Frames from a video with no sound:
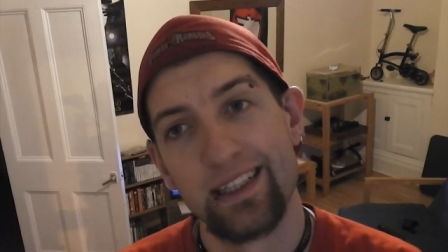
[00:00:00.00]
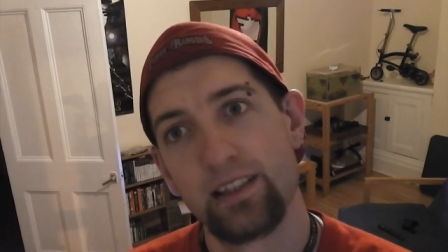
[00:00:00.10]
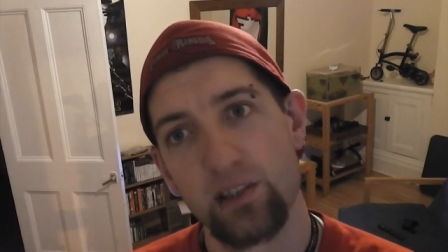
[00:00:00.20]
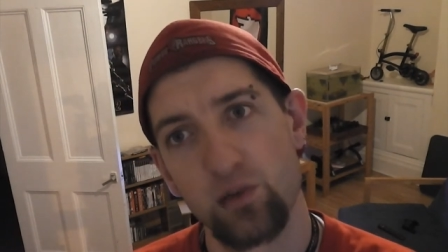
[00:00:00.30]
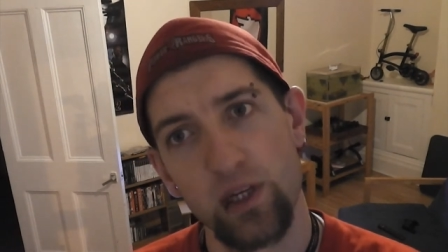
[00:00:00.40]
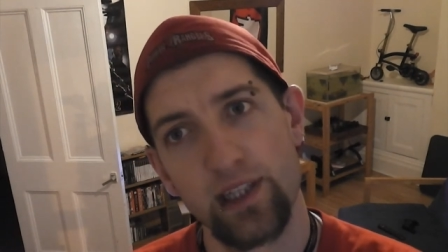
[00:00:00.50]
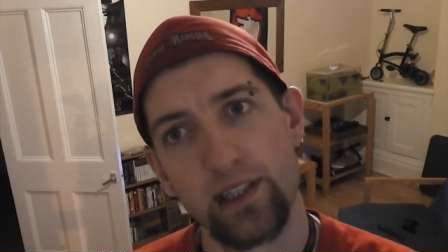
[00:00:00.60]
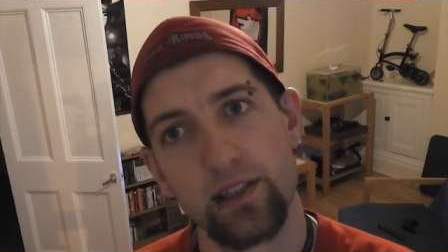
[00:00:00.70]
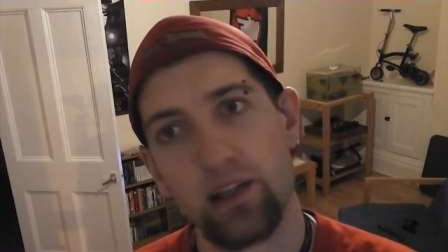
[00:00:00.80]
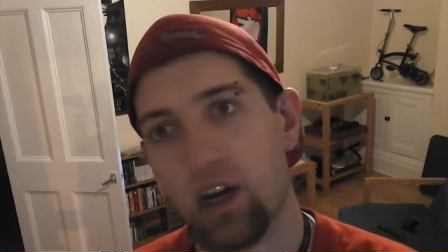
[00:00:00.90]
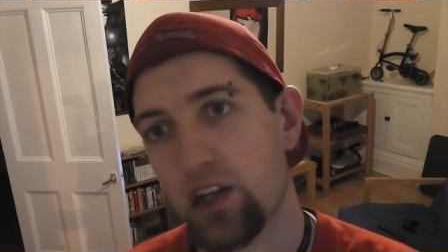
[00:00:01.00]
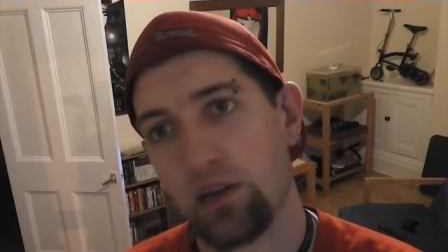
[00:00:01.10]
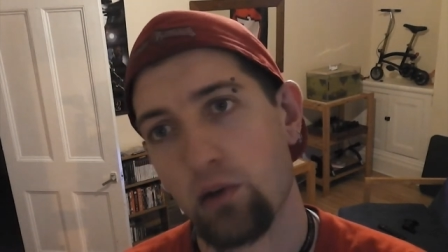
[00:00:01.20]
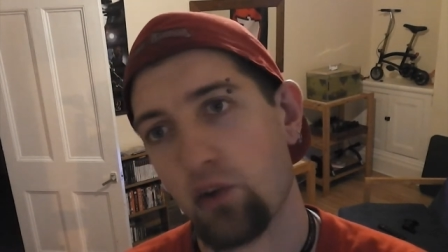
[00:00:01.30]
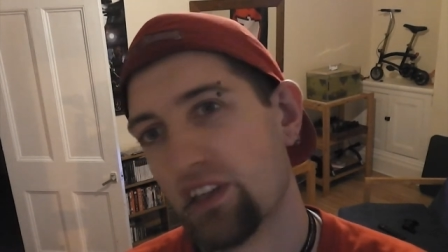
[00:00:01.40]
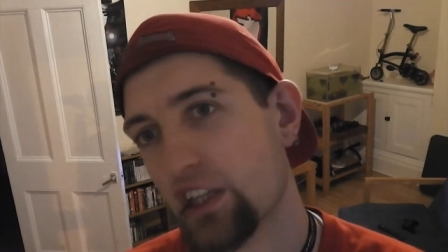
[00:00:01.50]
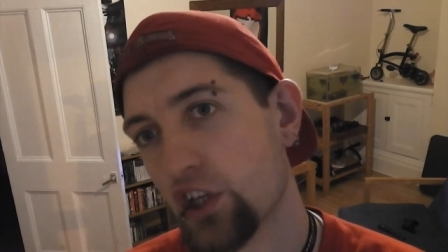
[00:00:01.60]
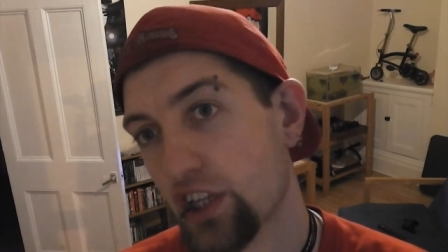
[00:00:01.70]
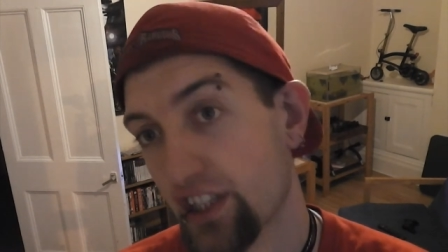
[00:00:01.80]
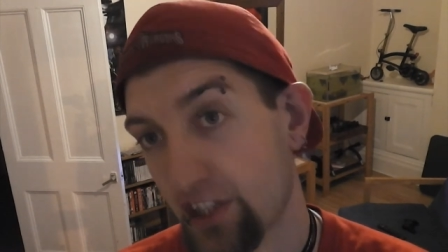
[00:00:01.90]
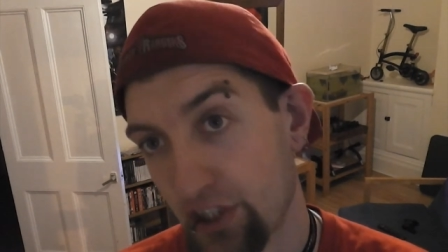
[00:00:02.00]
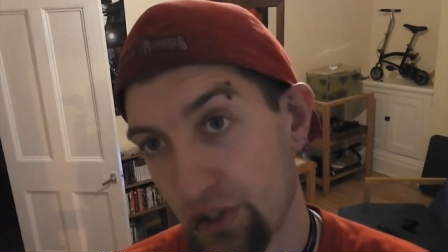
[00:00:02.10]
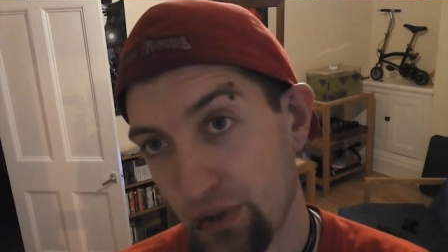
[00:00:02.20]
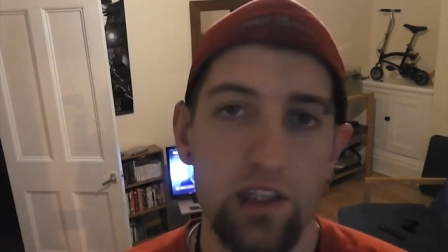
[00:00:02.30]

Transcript: It's weird, isn't it? Because I'm not really looking at you.